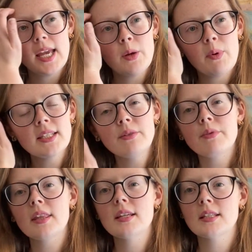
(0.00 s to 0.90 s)
it wasn't
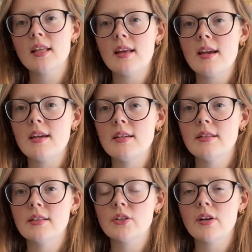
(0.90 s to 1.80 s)
really until I
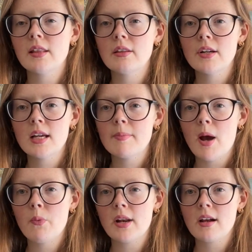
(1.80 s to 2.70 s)
started learning
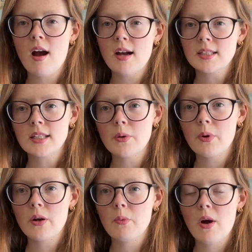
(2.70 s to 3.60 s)
about what encaustic
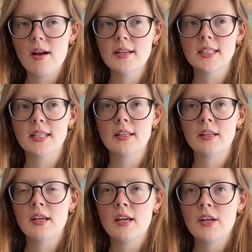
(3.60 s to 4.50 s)
work was and